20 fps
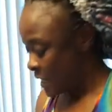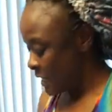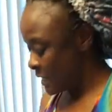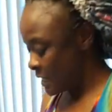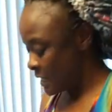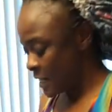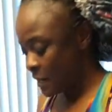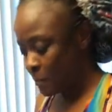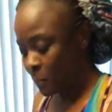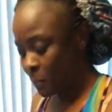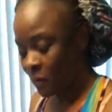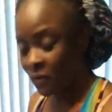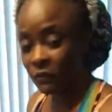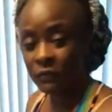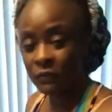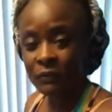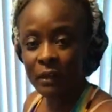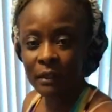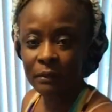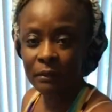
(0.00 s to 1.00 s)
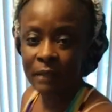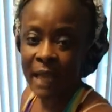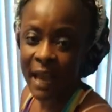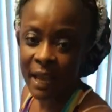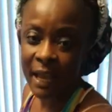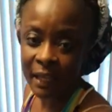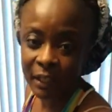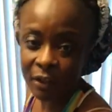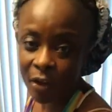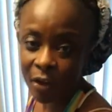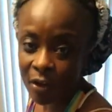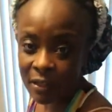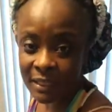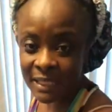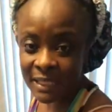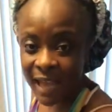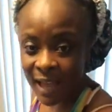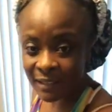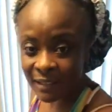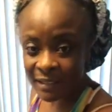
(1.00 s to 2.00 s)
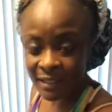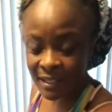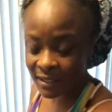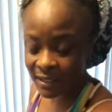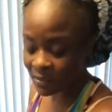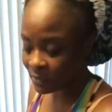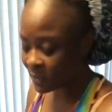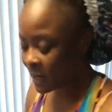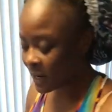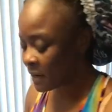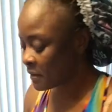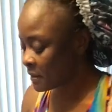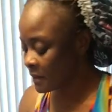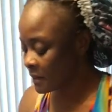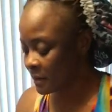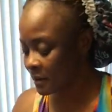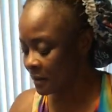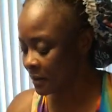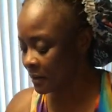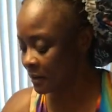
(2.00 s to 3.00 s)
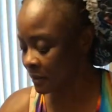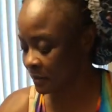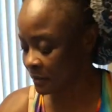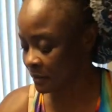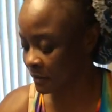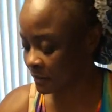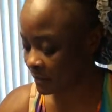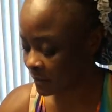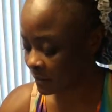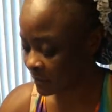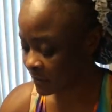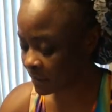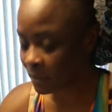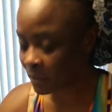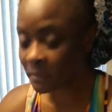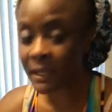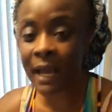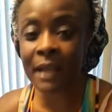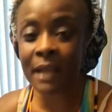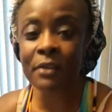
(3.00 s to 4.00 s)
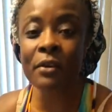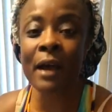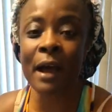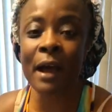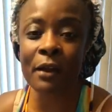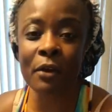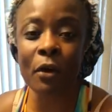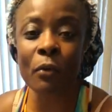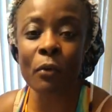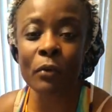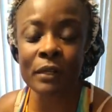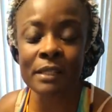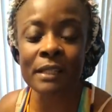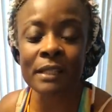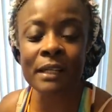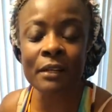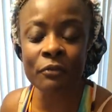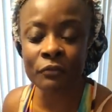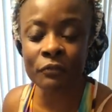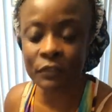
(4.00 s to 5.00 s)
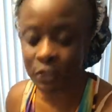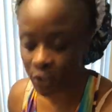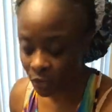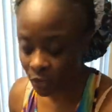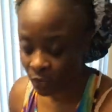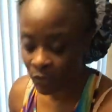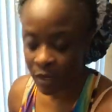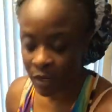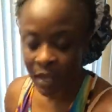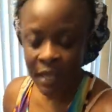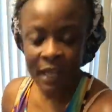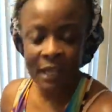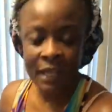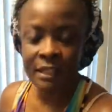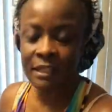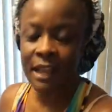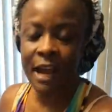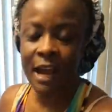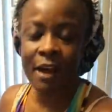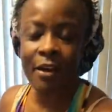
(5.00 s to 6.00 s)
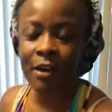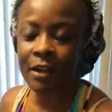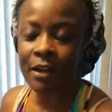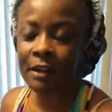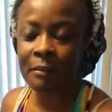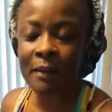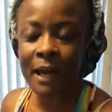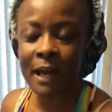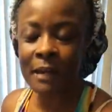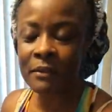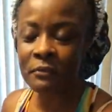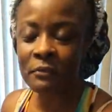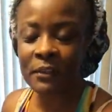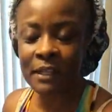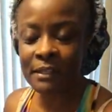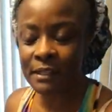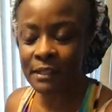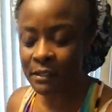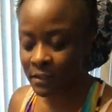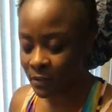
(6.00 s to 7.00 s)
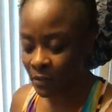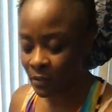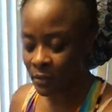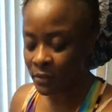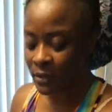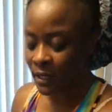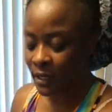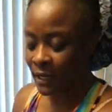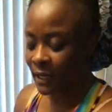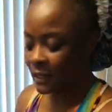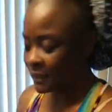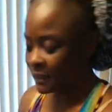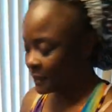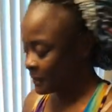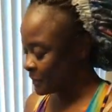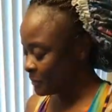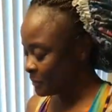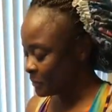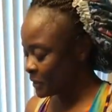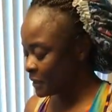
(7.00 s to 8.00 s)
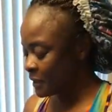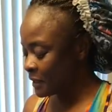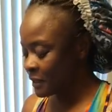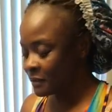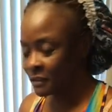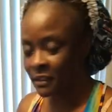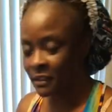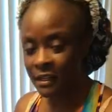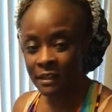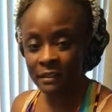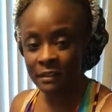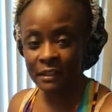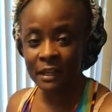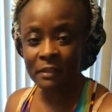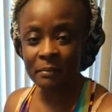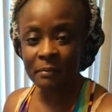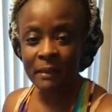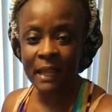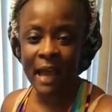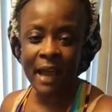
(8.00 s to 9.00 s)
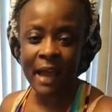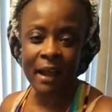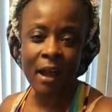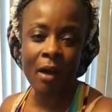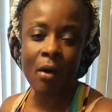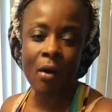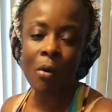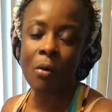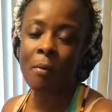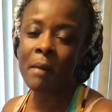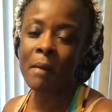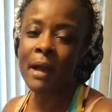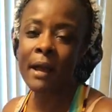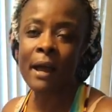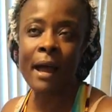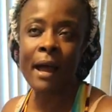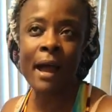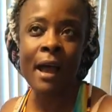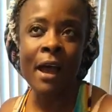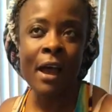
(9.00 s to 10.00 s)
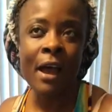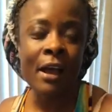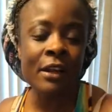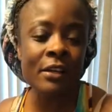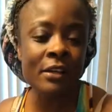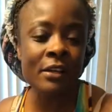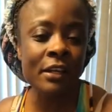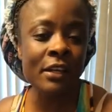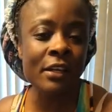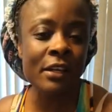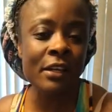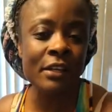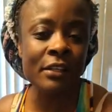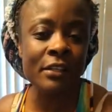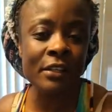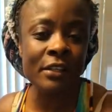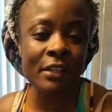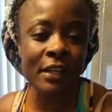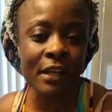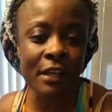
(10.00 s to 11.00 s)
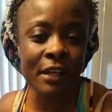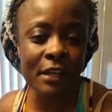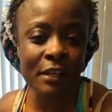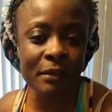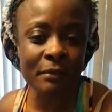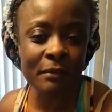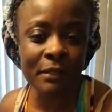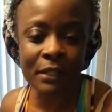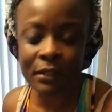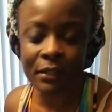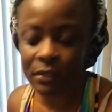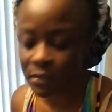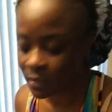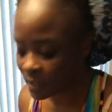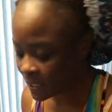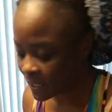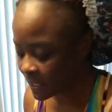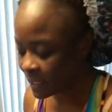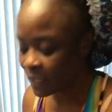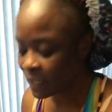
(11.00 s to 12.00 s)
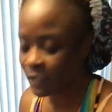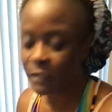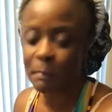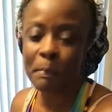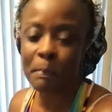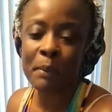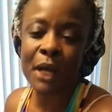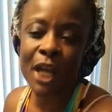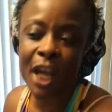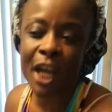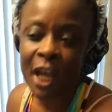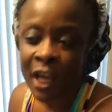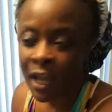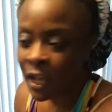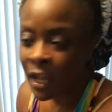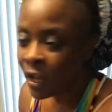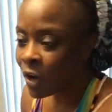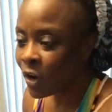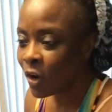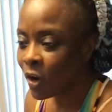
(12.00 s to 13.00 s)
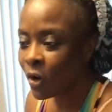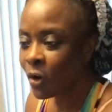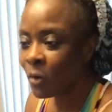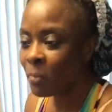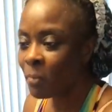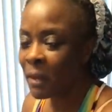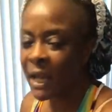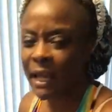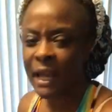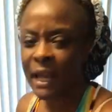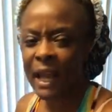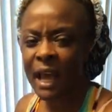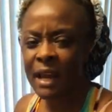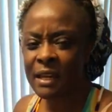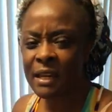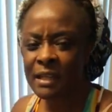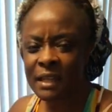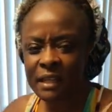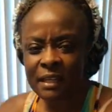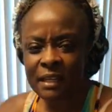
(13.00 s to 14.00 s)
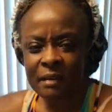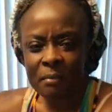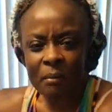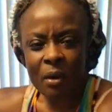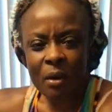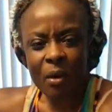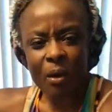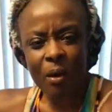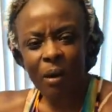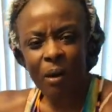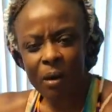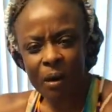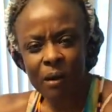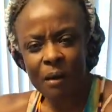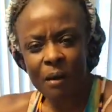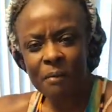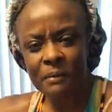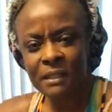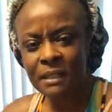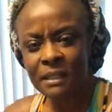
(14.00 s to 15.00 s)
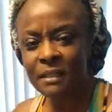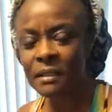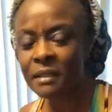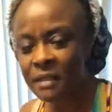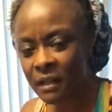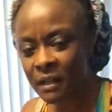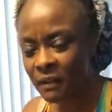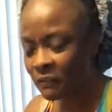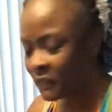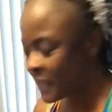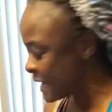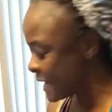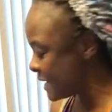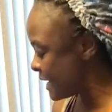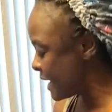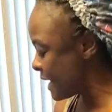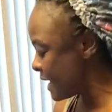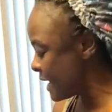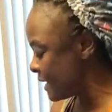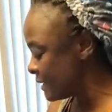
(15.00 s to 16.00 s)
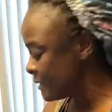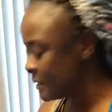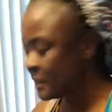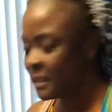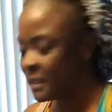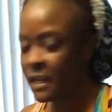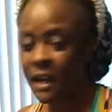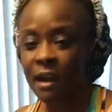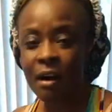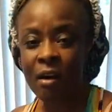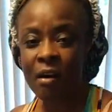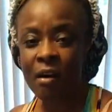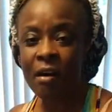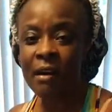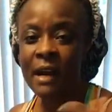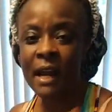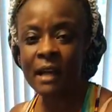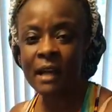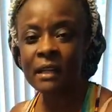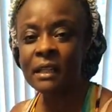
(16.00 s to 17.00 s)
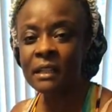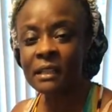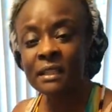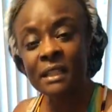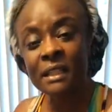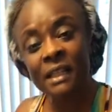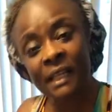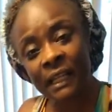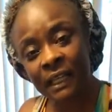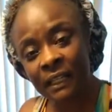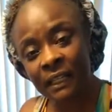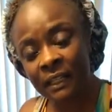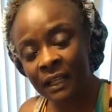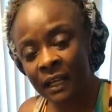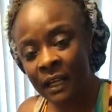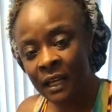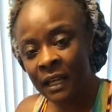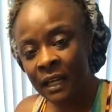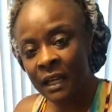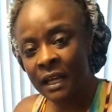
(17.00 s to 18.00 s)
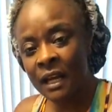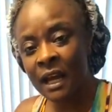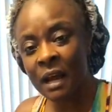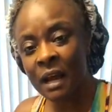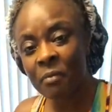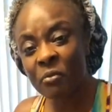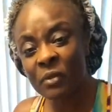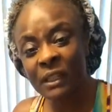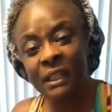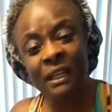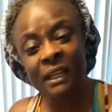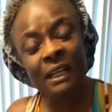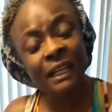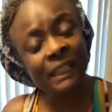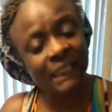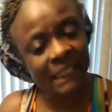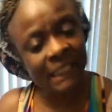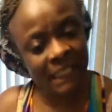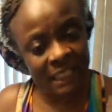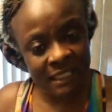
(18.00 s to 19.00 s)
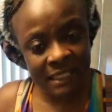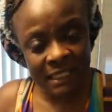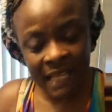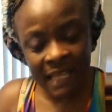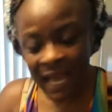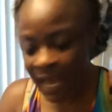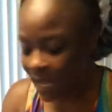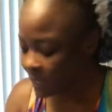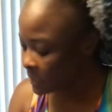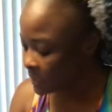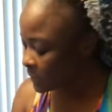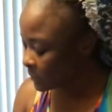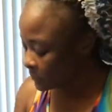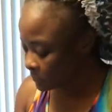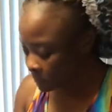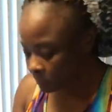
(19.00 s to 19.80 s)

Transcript: And then both of us acting all toxic around here. No. Sometimes you got to know what's good for you. It's not all about the physical, okay? Because these days be like, oh my God, look at his legs, girl. Look at his butt. Oh my God, look at them arms and stuff like that. Yeah, all that good looking. Come with an ugly inside? No.